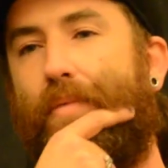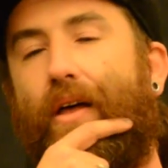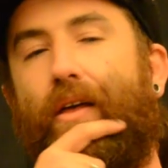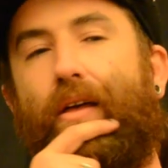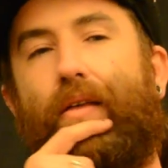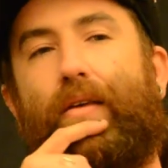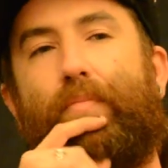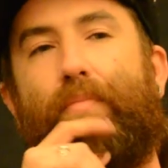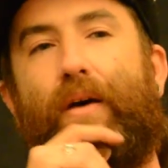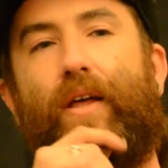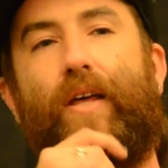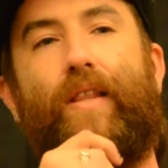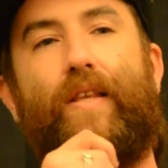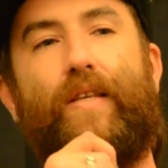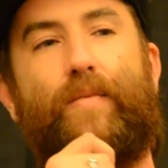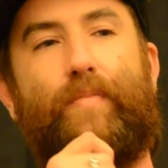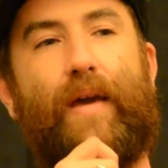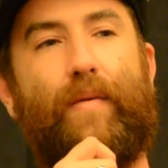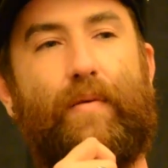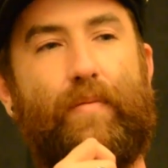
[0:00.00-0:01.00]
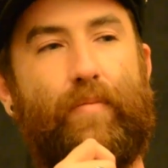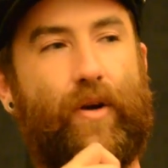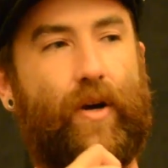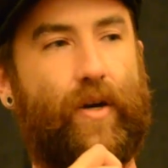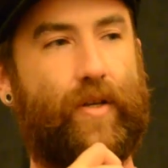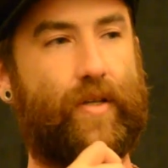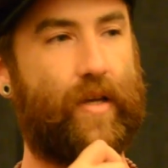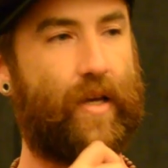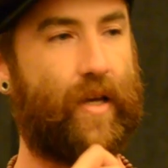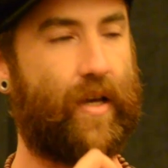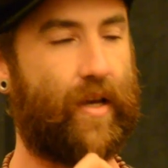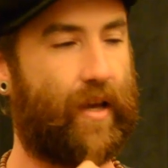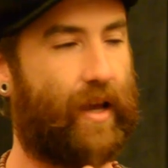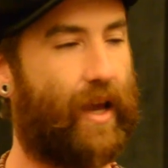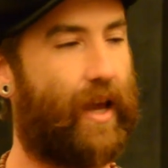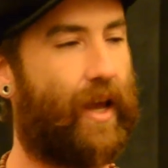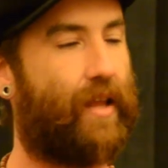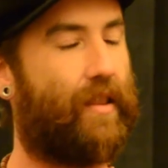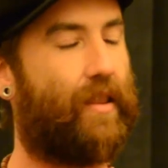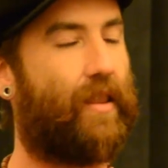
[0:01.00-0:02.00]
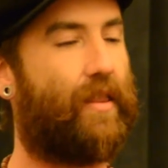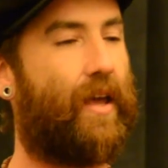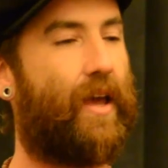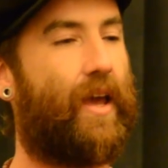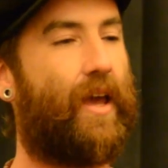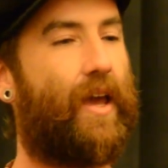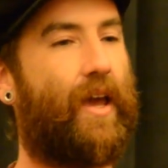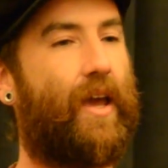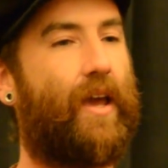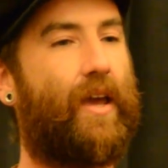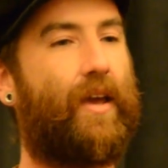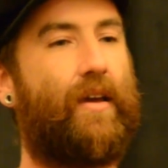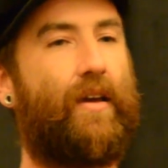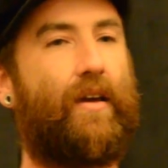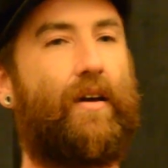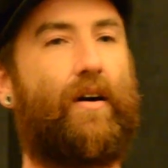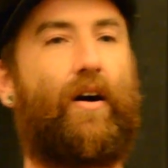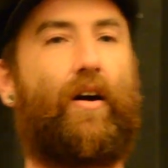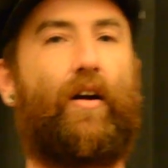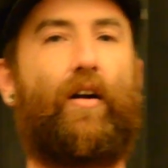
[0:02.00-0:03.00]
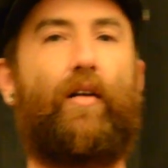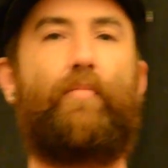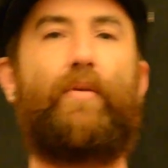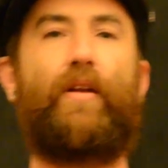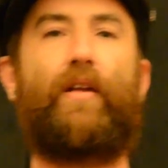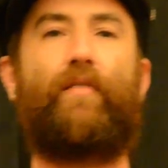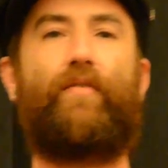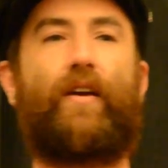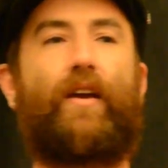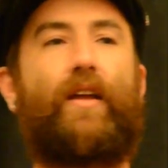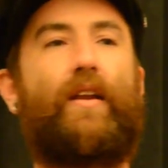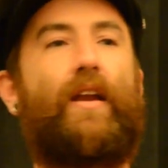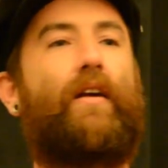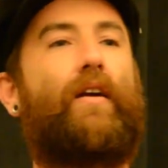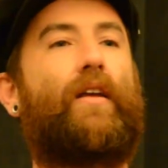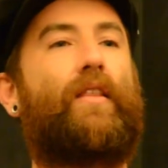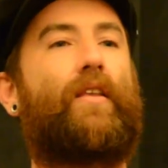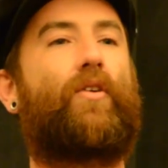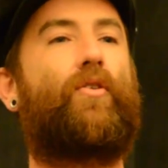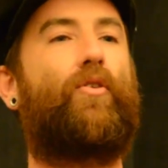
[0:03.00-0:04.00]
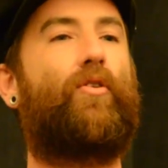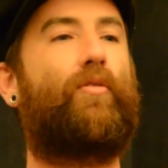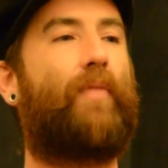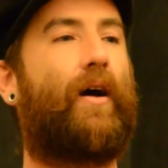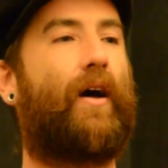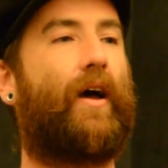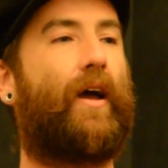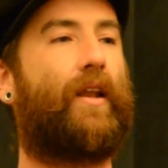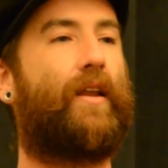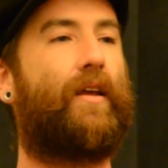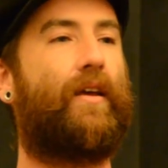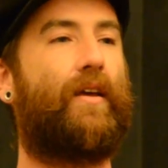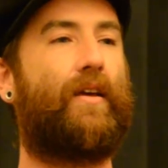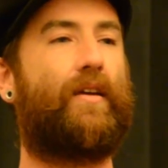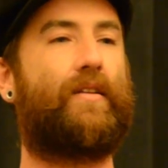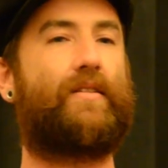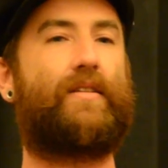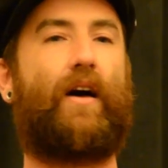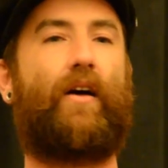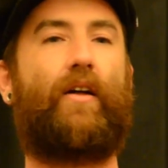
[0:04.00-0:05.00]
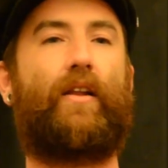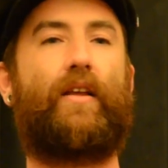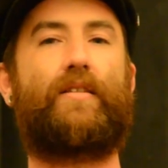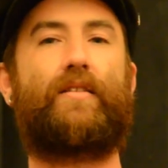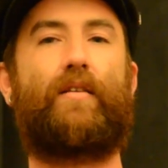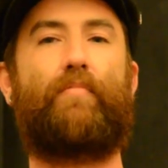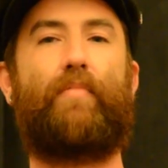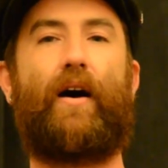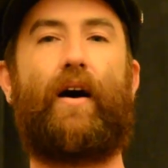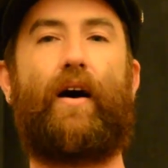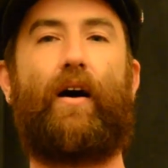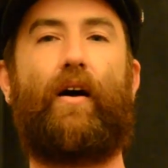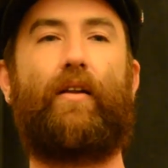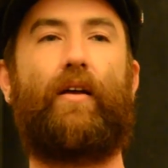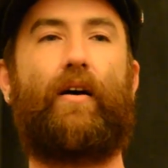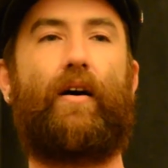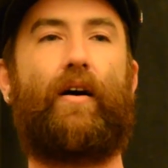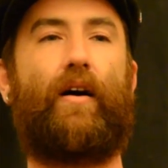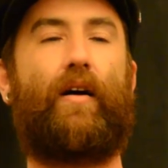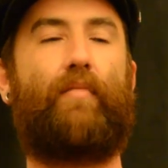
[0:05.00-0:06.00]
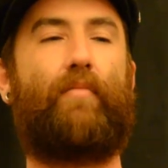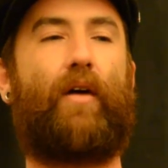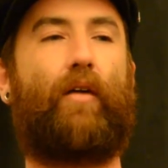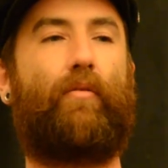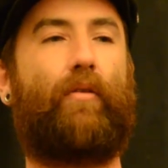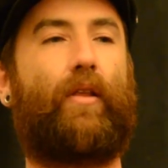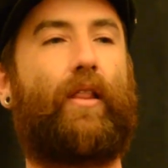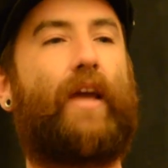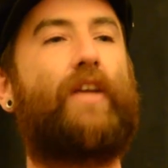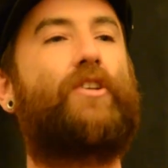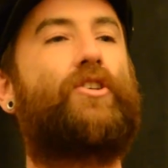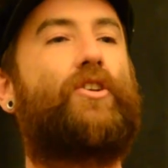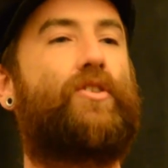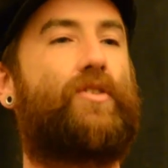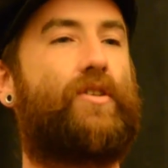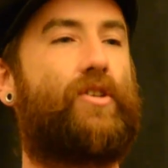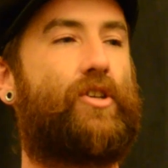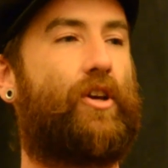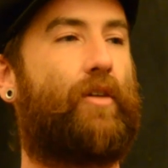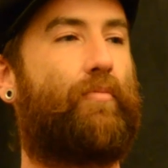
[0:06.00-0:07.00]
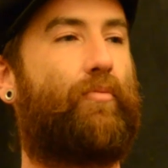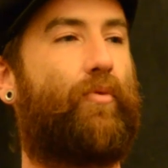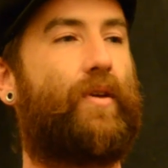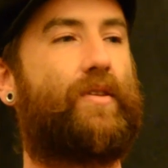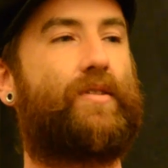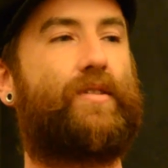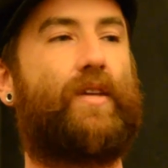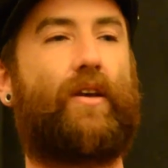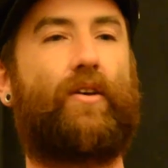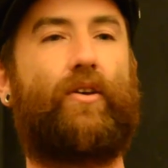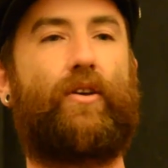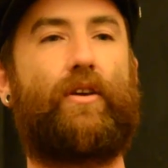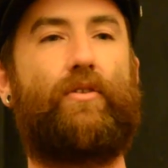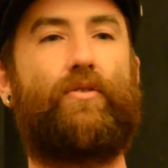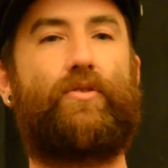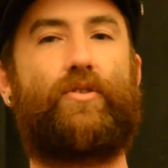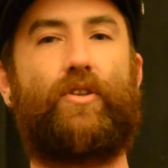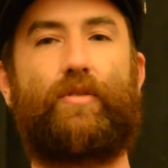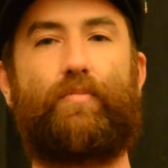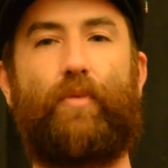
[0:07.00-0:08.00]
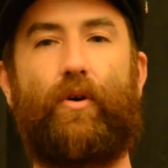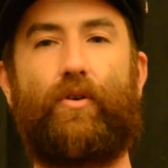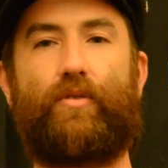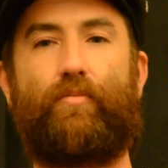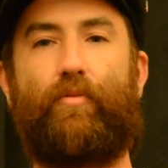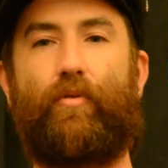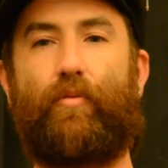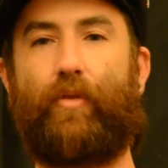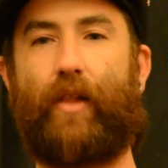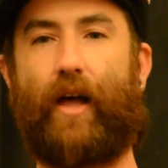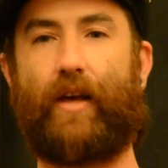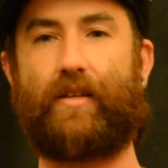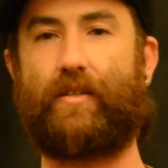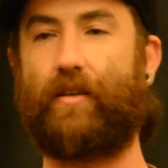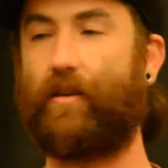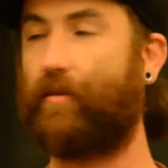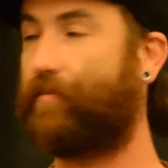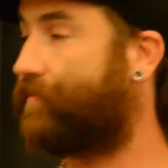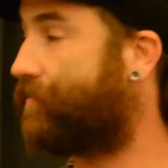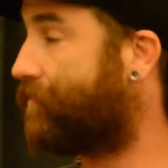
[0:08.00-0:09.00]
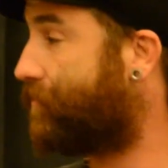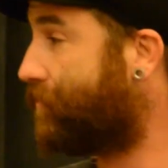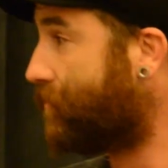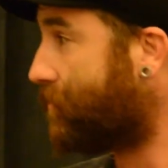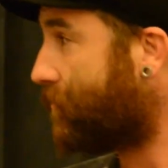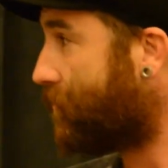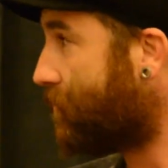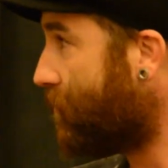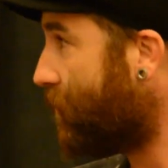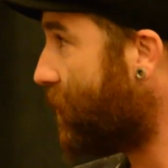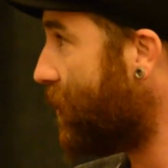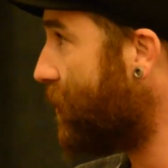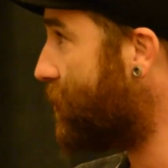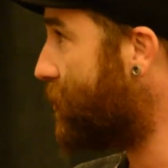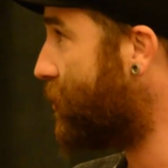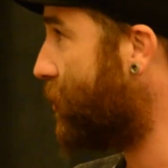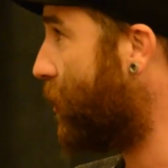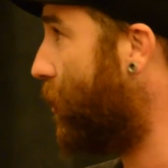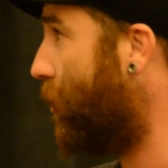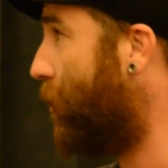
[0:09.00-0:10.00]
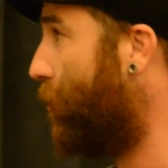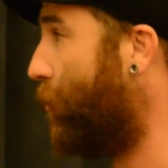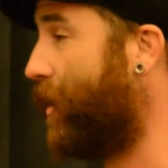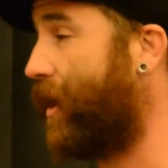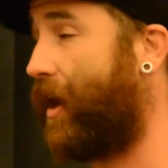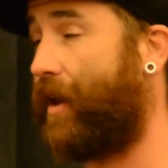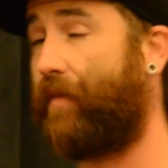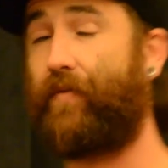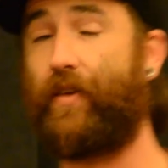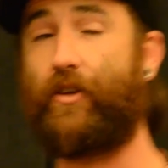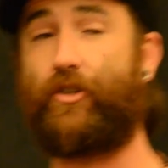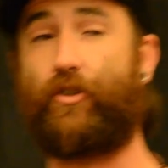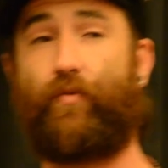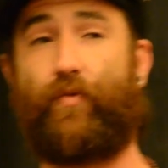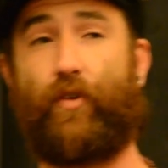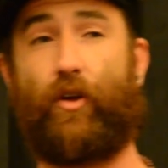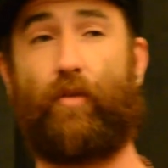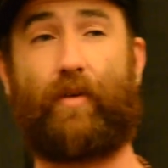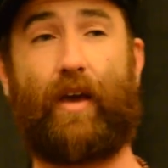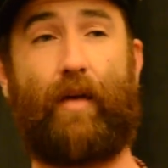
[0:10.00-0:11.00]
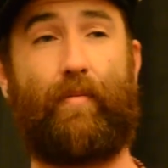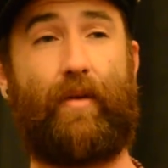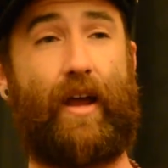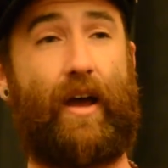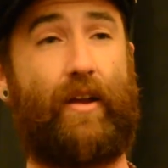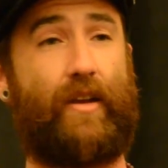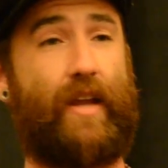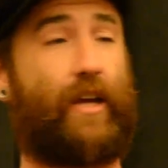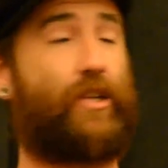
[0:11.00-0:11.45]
belly of these baby birds. And they are a bit of the canary in the coal mine, telling us about our relationship with single-use disposable plastic. So we got a feature film coming out